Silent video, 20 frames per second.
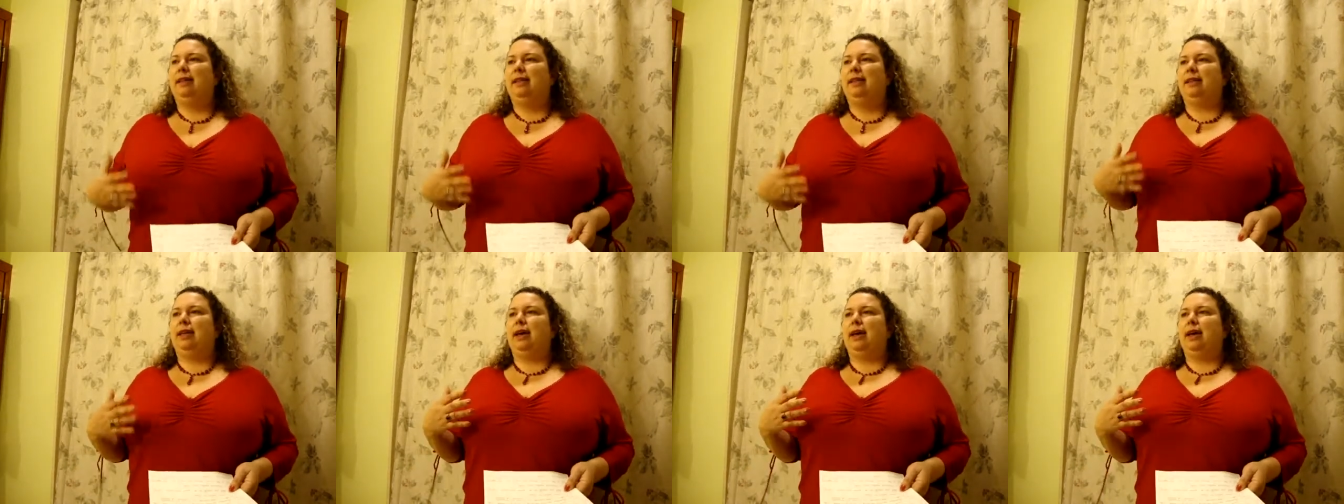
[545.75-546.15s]

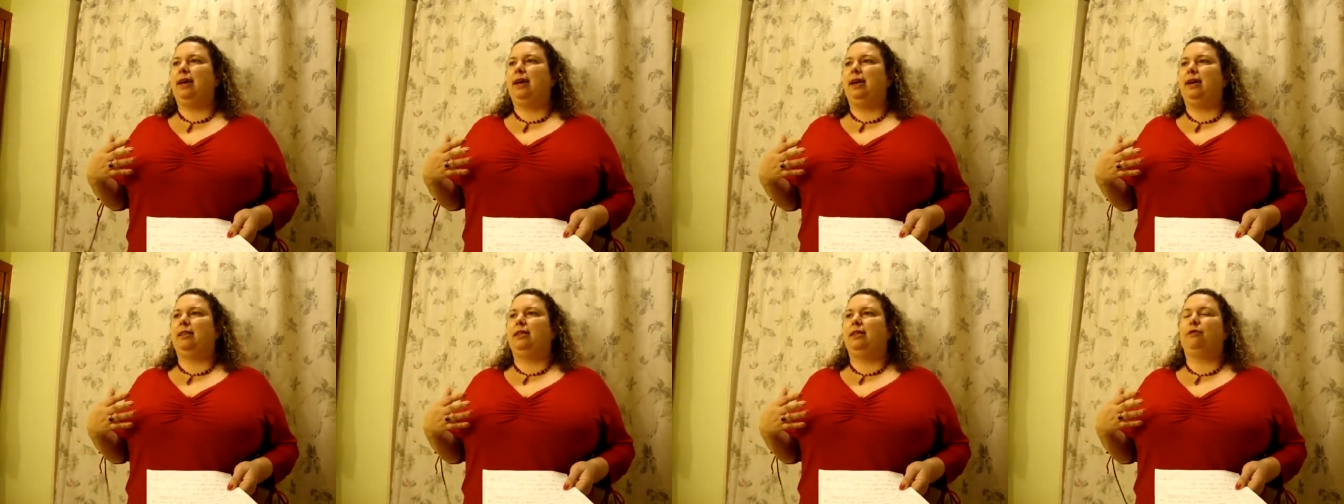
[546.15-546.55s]

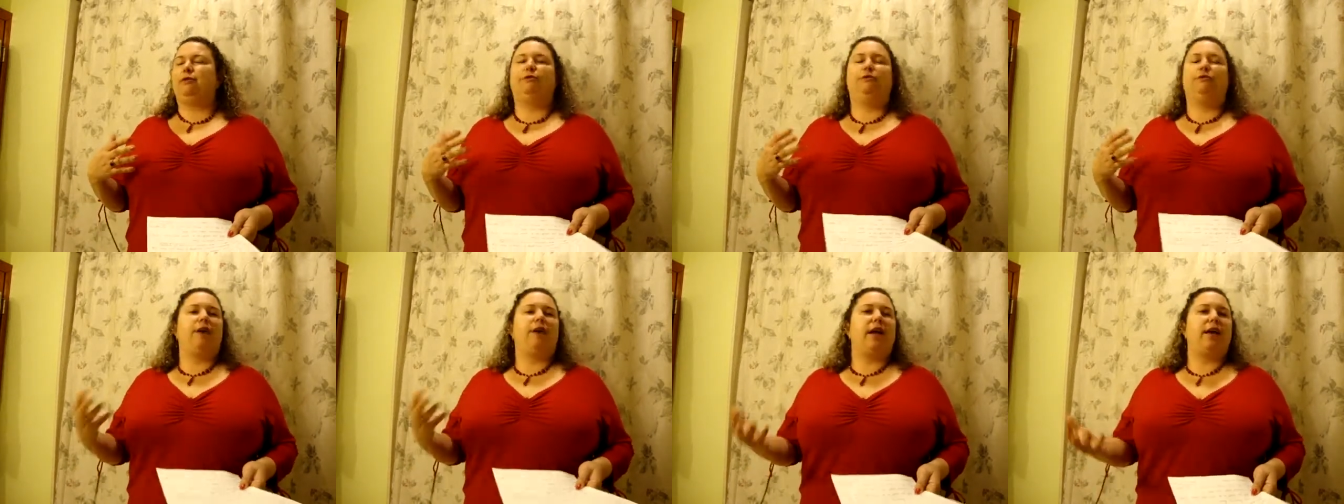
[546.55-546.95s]
they're
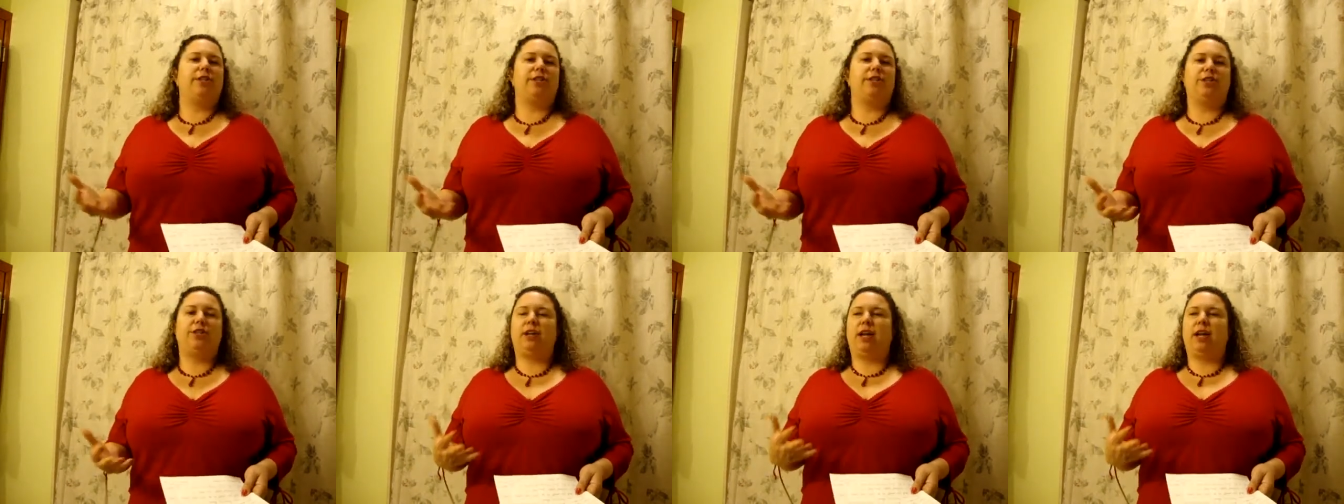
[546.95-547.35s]

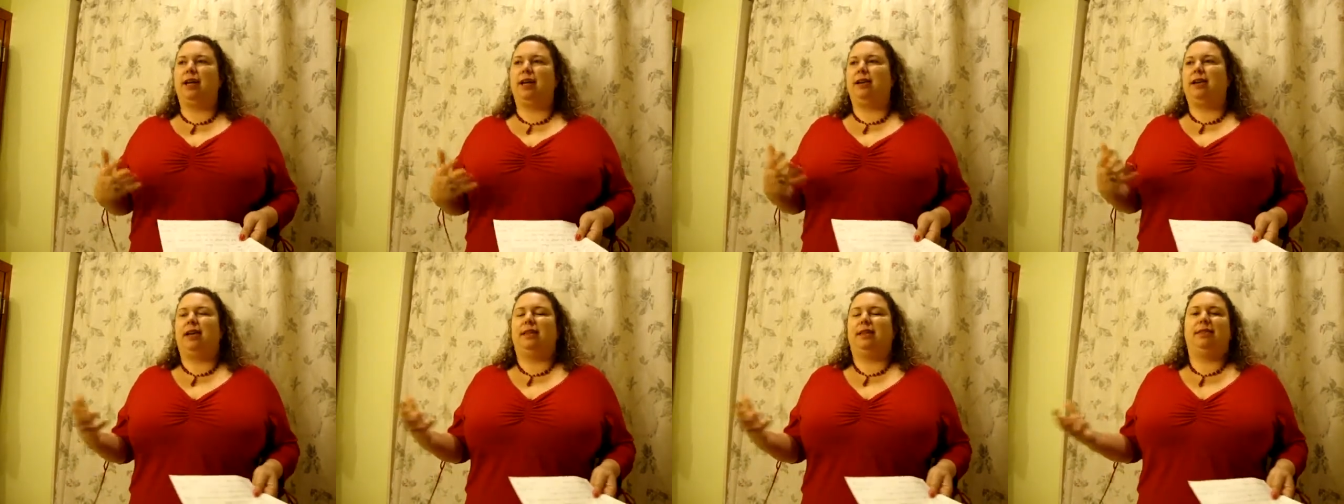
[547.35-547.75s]
fresh,
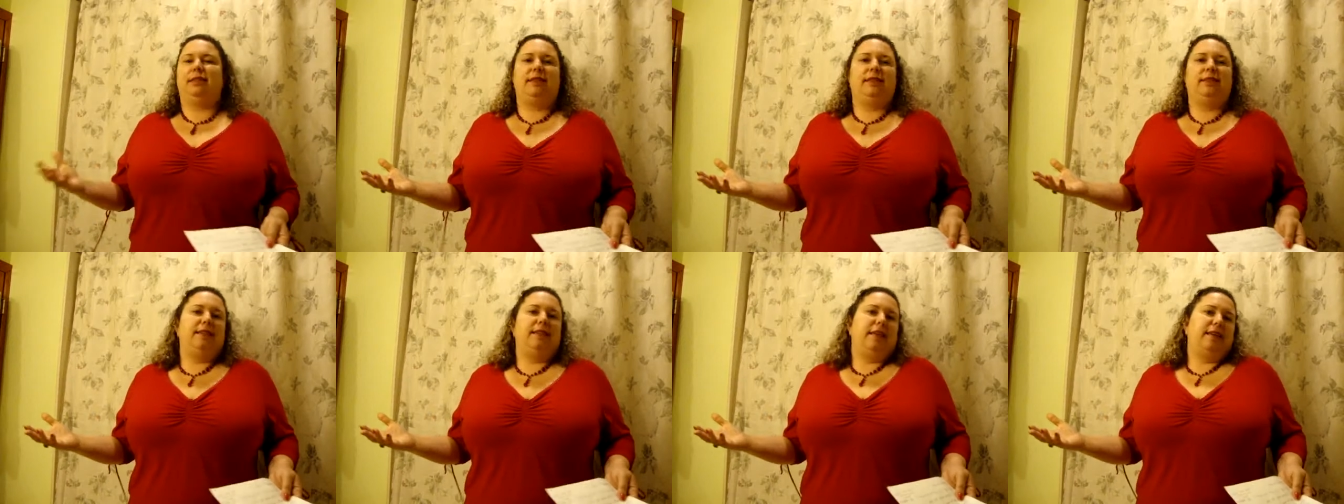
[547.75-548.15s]

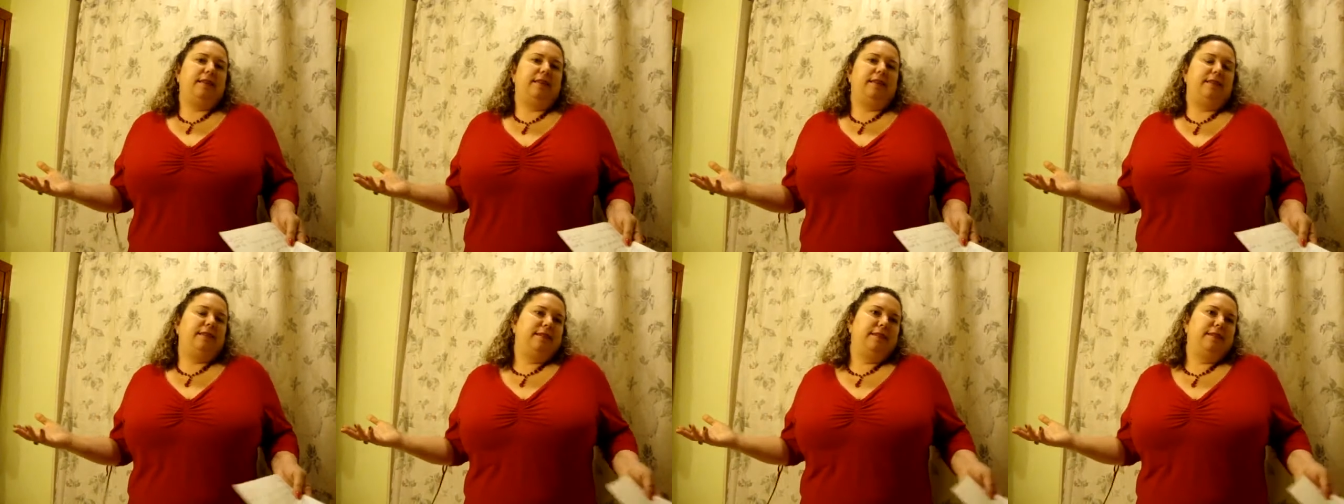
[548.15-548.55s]
and
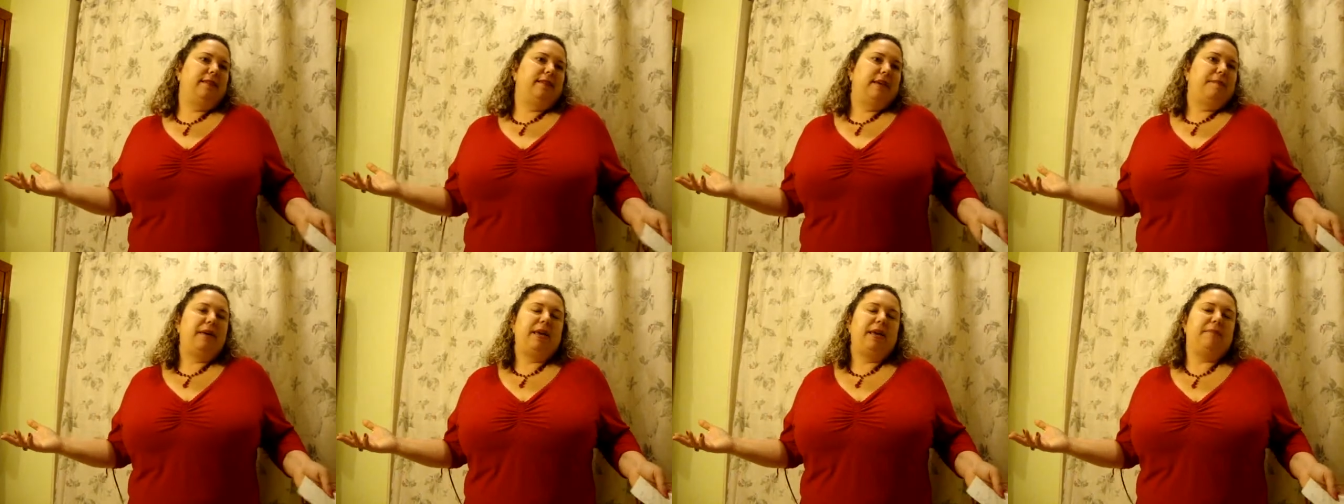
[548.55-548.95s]
they
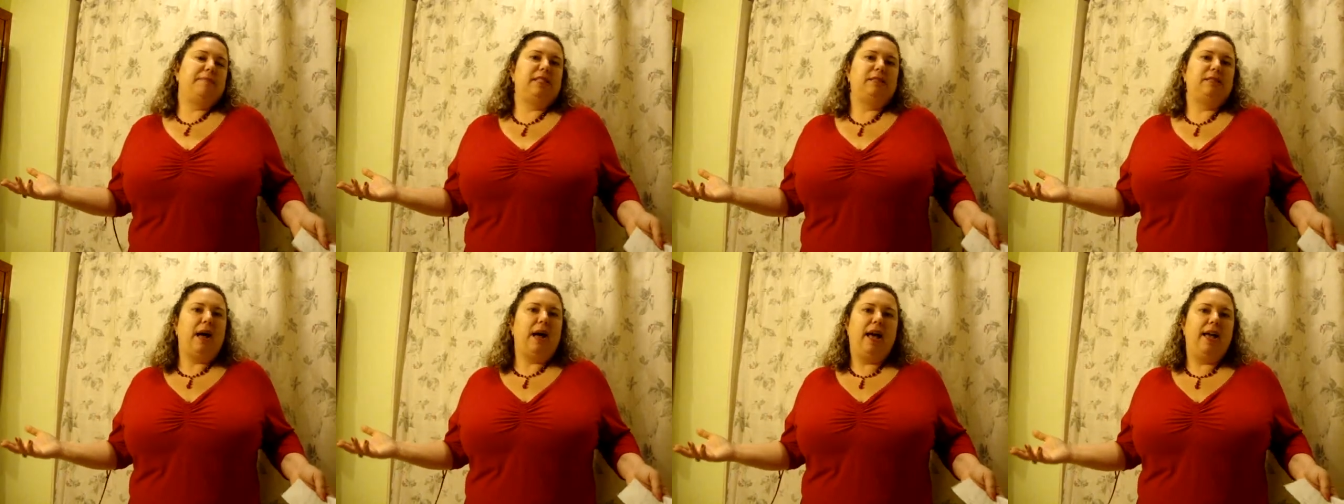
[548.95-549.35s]
make me
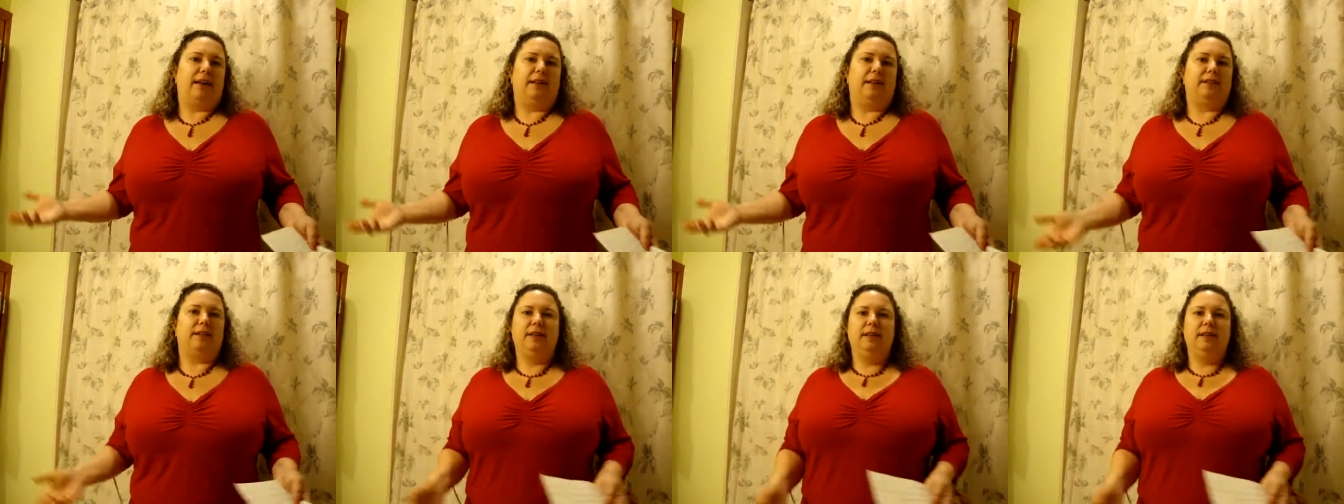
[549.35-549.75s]

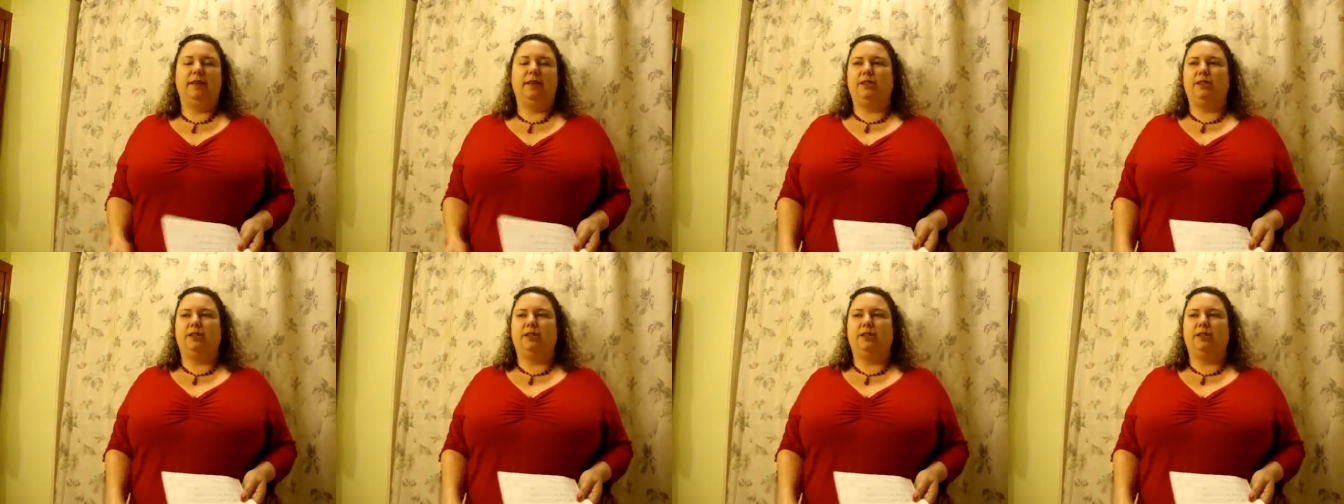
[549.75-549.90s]
smile.